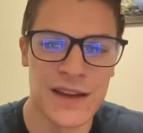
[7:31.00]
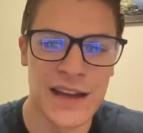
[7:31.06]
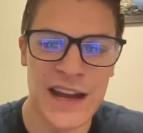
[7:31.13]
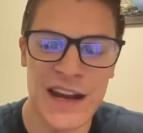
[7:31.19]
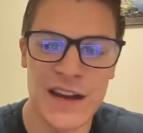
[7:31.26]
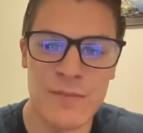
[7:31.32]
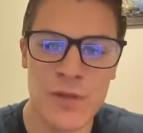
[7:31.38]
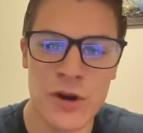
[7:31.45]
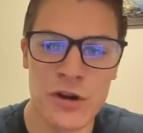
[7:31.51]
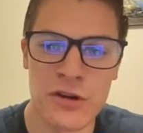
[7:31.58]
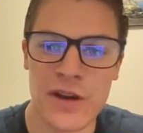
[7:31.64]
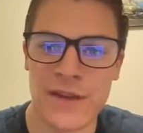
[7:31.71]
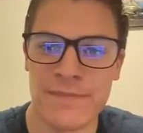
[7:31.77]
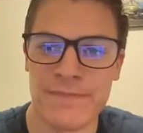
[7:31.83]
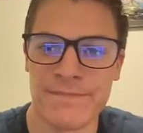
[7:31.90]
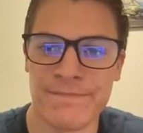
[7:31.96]
And I'm going to murder
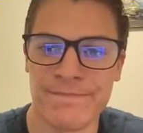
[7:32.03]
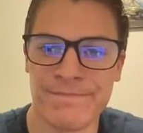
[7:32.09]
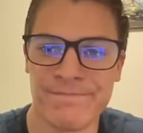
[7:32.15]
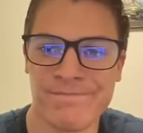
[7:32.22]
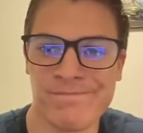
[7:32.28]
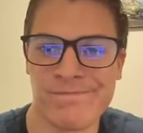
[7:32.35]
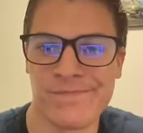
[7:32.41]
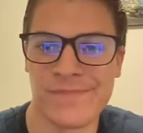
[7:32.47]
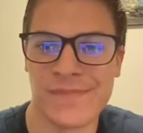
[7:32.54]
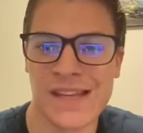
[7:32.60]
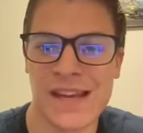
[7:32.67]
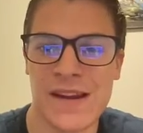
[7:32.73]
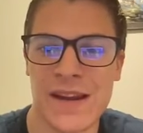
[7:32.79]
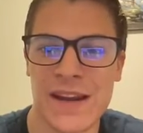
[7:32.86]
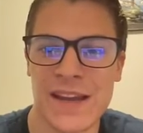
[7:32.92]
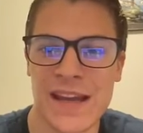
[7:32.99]
it.
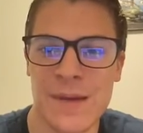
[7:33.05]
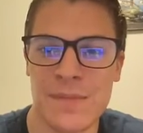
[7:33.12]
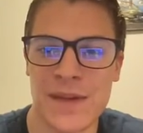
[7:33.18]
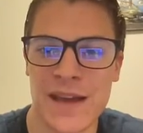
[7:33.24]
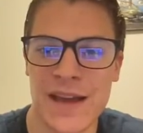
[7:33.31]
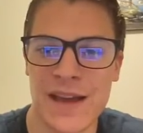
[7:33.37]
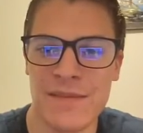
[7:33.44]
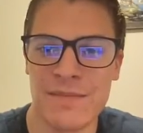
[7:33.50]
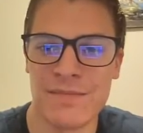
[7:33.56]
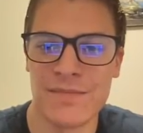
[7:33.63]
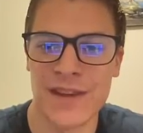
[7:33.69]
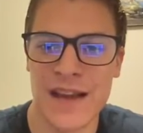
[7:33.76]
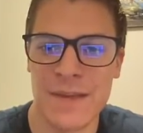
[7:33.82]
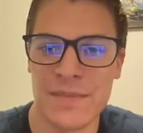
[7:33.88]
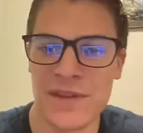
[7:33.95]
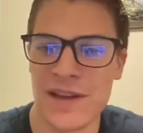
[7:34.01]
And I'm going to cap
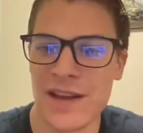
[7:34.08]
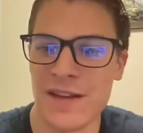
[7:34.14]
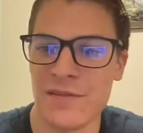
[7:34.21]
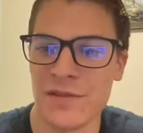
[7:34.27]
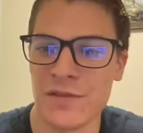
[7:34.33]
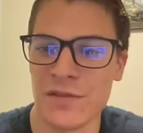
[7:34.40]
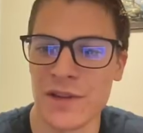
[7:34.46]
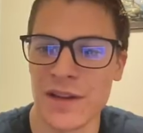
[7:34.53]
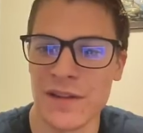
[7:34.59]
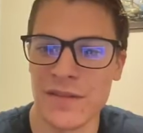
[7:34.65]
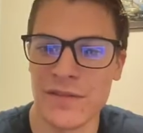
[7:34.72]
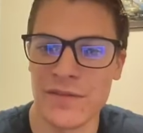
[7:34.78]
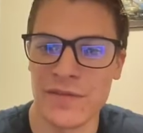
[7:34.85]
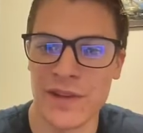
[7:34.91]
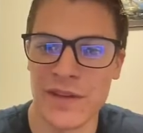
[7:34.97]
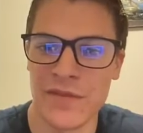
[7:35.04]
that, don't
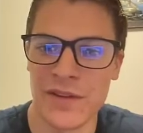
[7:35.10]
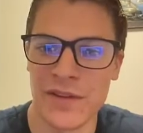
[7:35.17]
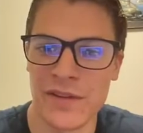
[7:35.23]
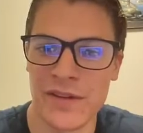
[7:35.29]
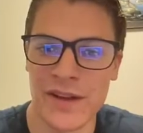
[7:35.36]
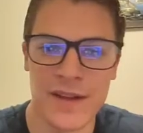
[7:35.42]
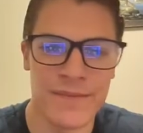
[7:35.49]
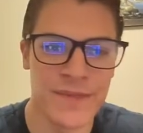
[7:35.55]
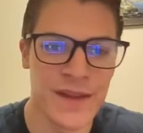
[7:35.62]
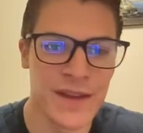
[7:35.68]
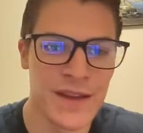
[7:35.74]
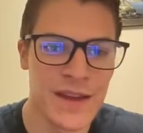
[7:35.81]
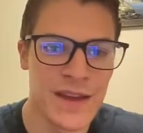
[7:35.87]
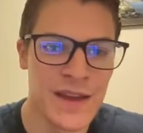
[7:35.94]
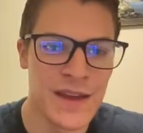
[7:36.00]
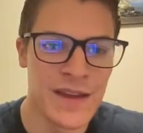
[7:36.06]
give a shit.
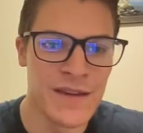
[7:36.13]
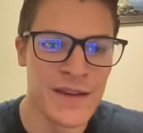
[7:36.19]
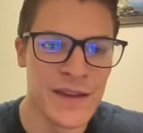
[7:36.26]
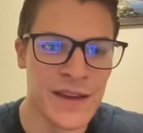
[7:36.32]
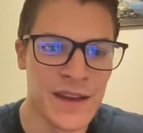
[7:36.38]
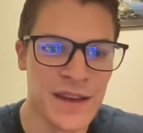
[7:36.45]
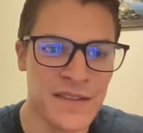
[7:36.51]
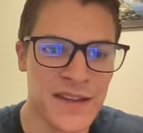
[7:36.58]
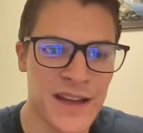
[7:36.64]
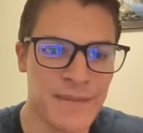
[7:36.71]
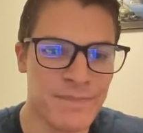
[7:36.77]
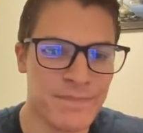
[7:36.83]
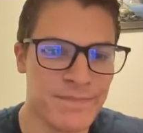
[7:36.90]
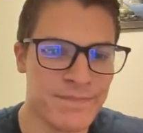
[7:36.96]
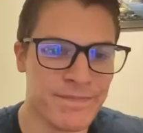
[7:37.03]
He's dead.